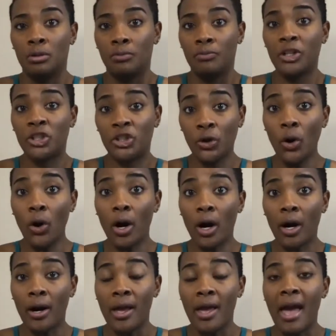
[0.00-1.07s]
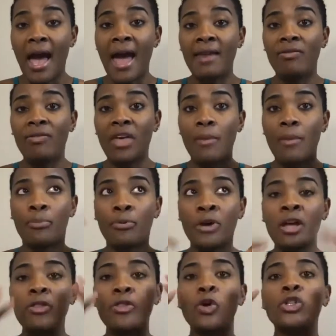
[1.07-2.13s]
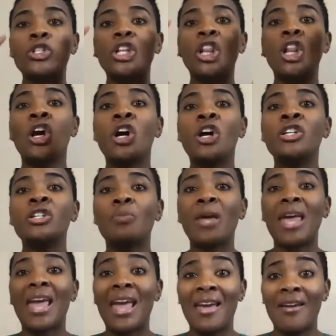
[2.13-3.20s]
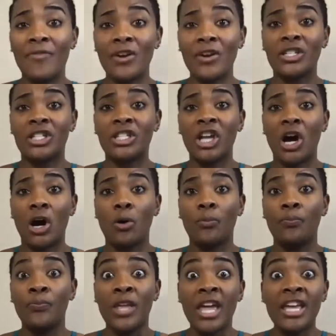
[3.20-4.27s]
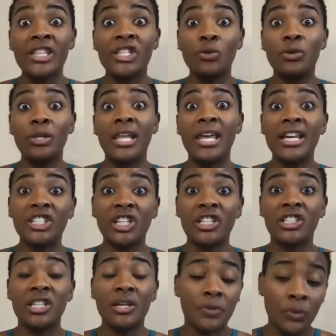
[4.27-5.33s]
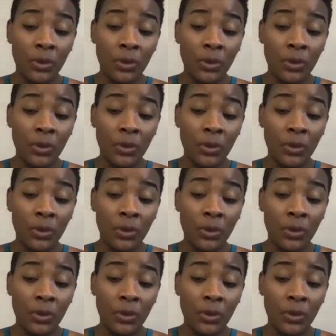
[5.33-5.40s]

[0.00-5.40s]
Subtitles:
mature and they bring those learned behaviors now into relationships,